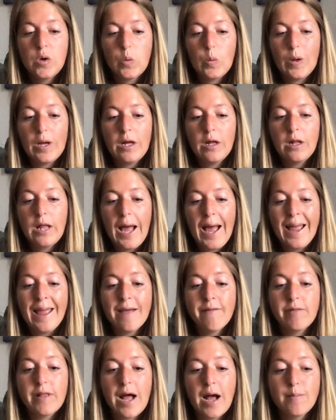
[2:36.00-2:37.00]
Well, I
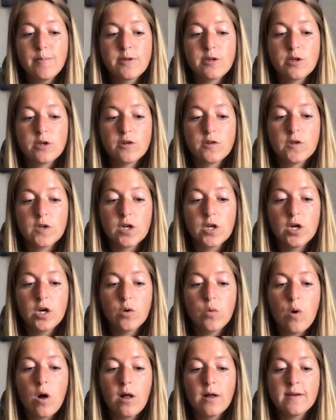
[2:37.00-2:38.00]
have lobsters to cook,
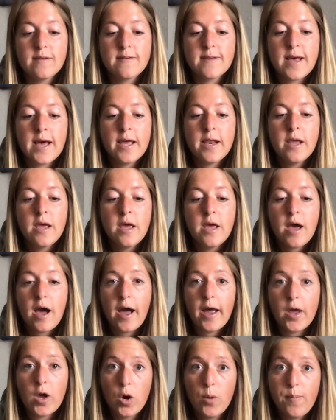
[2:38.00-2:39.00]
Wallace said.
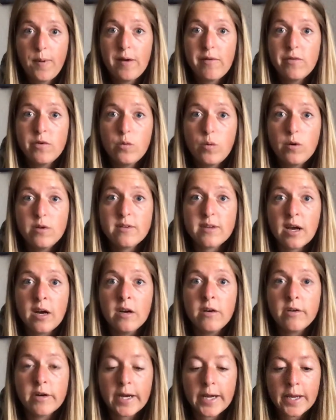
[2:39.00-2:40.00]
I hope everyone's
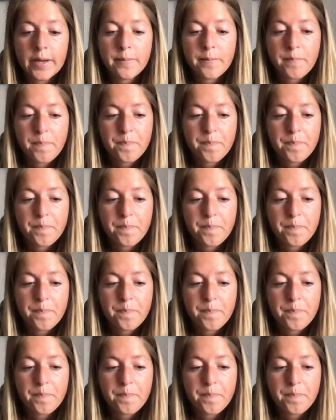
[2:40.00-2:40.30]
hungry.